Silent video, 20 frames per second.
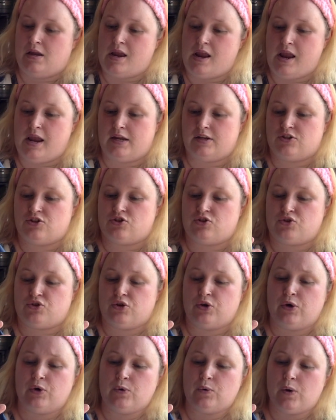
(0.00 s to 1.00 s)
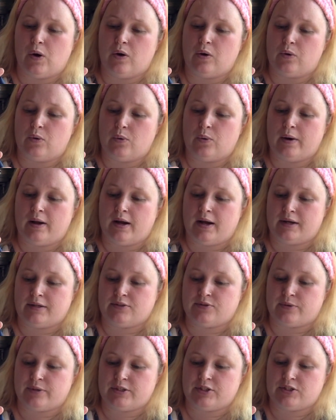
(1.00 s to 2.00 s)
H2O
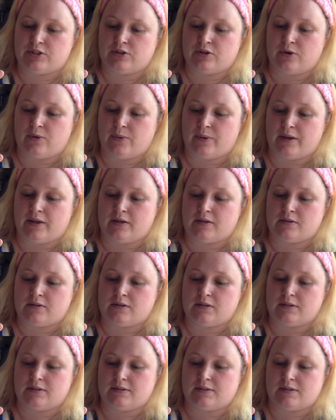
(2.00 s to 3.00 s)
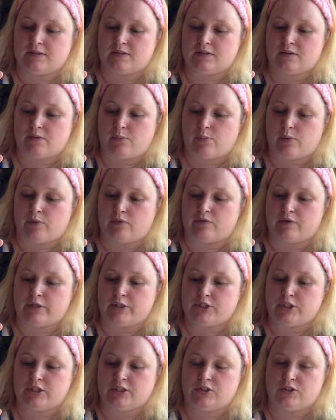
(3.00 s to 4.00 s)
Hydration Oasis
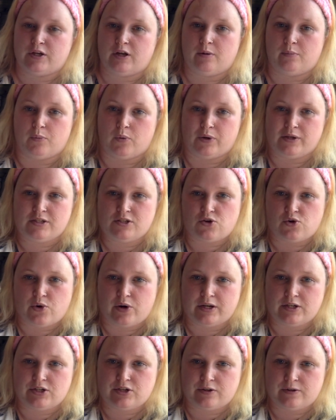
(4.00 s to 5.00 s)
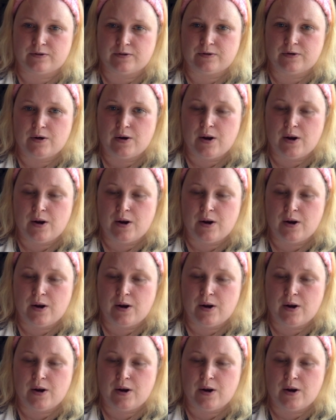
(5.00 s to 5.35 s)
Refreshing Gel Moisturizer.